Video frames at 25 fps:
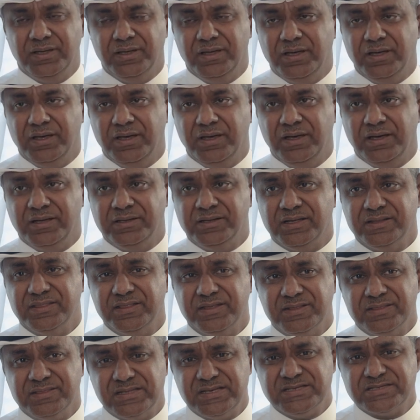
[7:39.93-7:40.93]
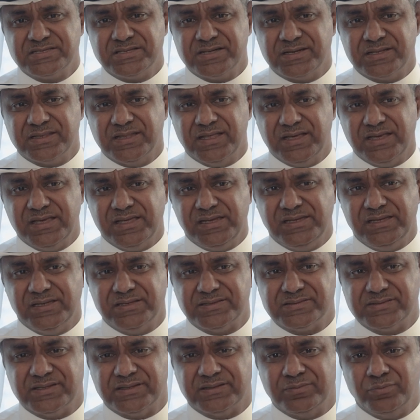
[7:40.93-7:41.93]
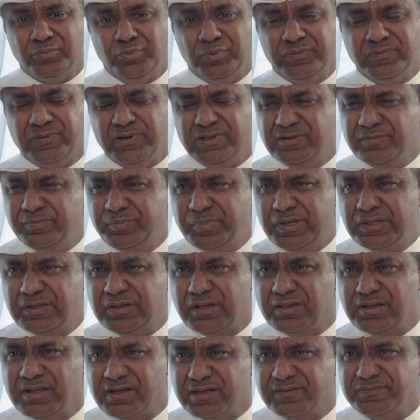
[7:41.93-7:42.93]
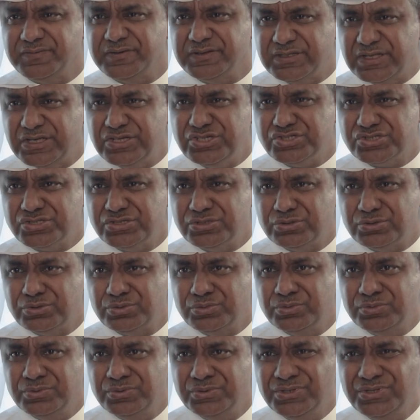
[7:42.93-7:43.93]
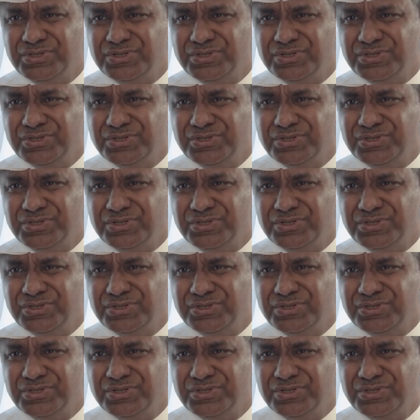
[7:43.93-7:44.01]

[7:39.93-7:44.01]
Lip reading: And I think these are the areas that we kind of paid a lot of attention to.